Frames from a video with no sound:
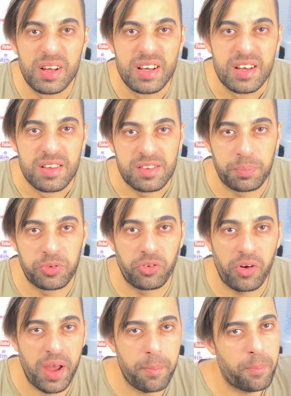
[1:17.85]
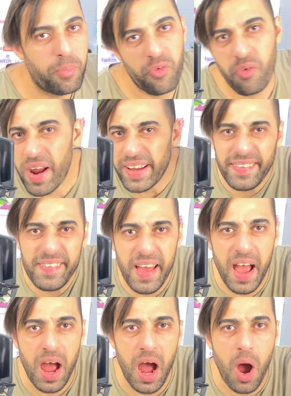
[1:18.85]
Subscribe right
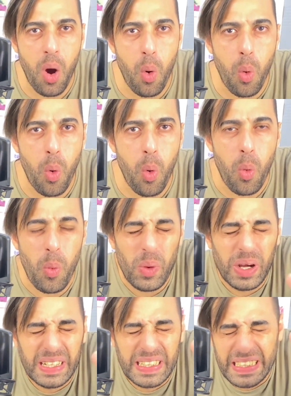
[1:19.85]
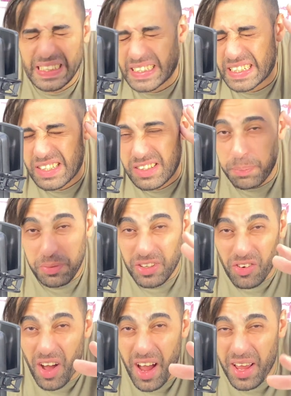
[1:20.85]
now!
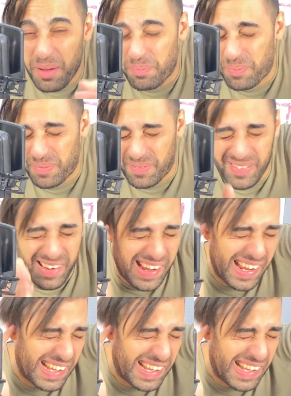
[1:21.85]
Subscribe!